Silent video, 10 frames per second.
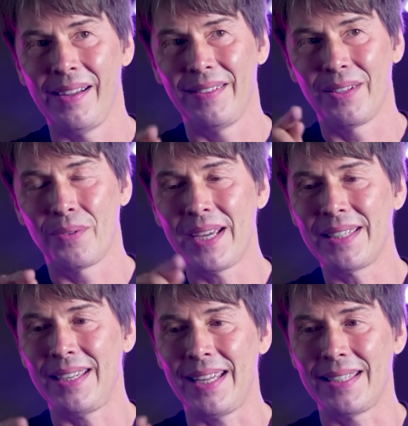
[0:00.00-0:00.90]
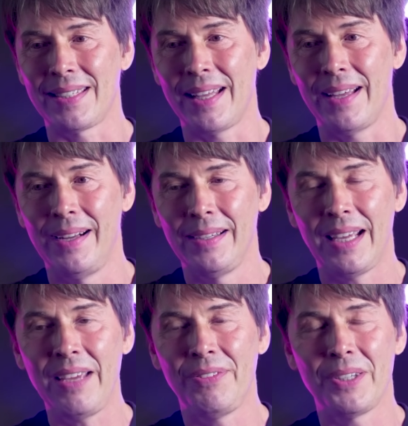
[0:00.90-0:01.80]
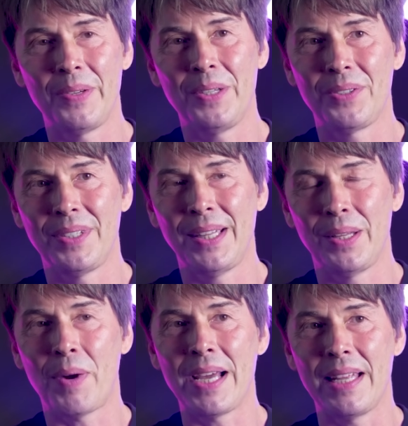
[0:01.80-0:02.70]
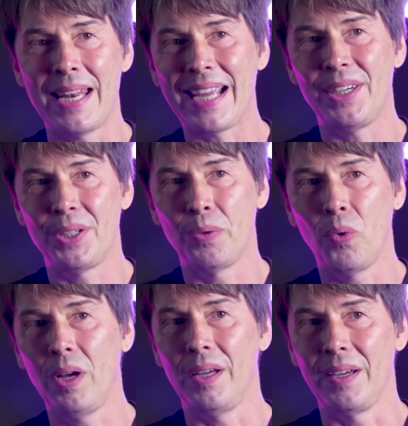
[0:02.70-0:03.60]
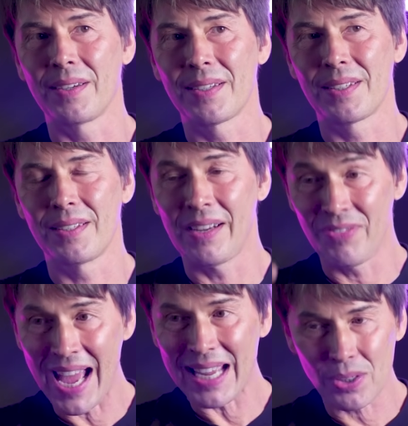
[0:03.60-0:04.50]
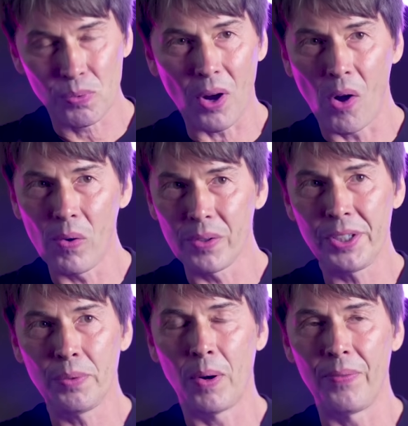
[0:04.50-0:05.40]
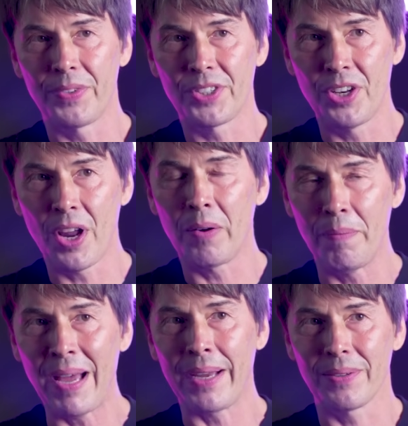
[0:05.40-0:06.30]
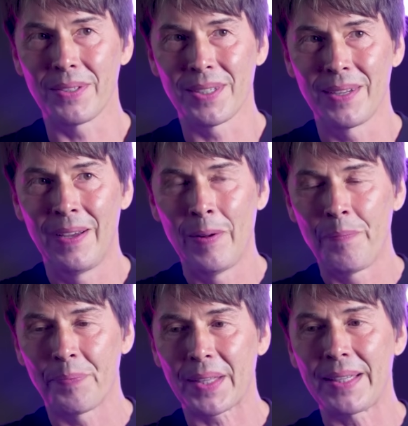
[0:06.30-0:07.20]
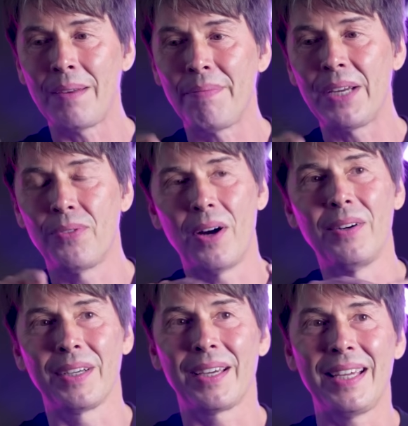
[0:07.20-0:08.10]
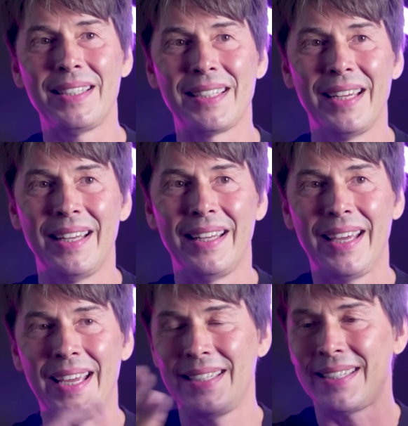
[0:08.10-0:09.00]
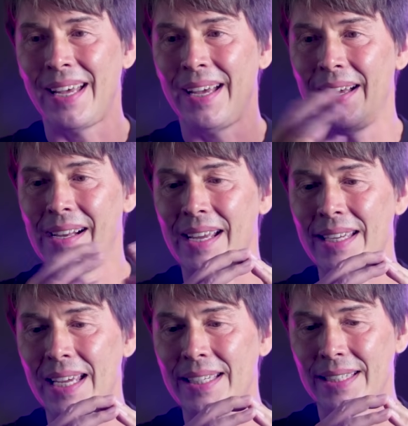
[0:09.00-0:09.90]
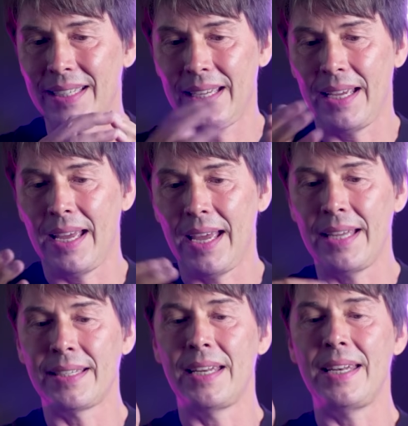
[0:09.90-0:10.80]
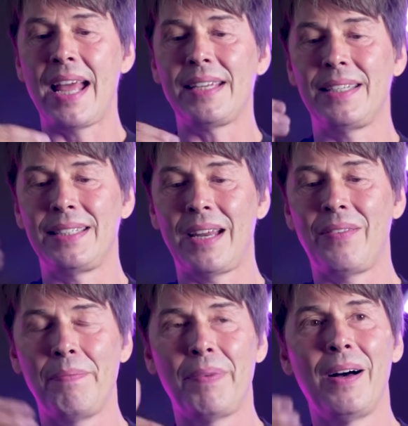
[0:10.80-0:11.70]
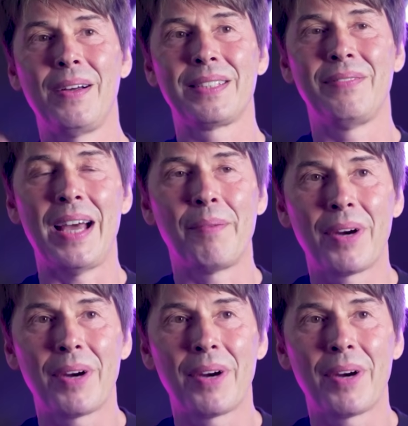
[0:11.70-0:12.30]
And the reason is that if you're interested in the way that nature works, if that's all you want to know about, then being wrong is, is, uh, is, is a necessary part of that